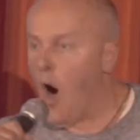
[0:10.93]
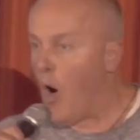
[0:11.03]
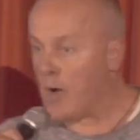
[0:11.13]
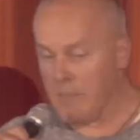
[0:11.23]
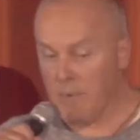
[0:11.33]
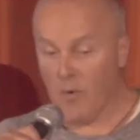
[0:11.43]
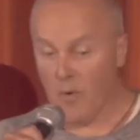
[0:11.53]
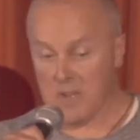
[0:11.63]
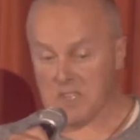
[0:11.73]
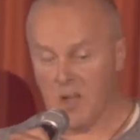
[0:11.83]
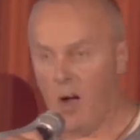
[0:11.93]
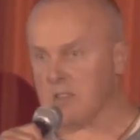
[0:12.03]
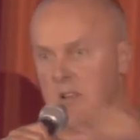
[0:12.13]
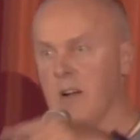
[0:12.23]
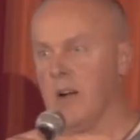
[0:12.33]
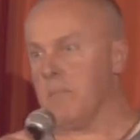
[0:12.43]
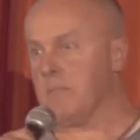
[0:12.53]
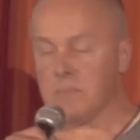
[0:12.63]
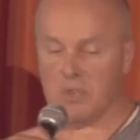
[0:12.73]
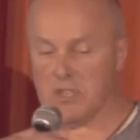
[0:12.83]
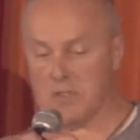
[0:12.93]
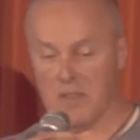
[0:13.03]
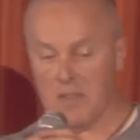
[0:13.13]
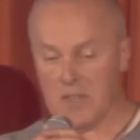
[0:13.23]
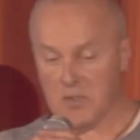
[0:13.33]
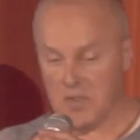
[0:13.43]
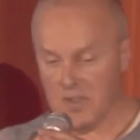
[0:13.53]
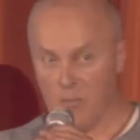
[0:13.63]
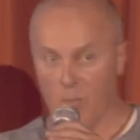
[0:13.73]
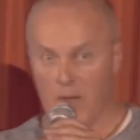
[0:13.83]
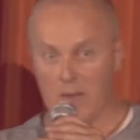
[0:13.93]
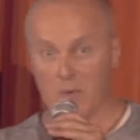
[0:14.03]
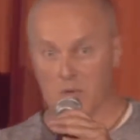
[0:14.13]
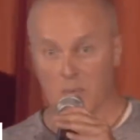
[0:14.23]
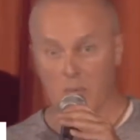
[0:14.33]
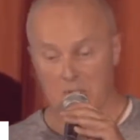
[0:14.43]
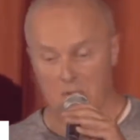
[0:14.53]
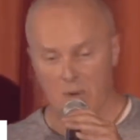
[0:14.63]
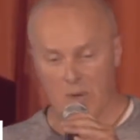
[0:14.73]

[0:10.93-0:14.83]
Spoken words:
Okay, before I start, just in case you think I'm weird, which you probably do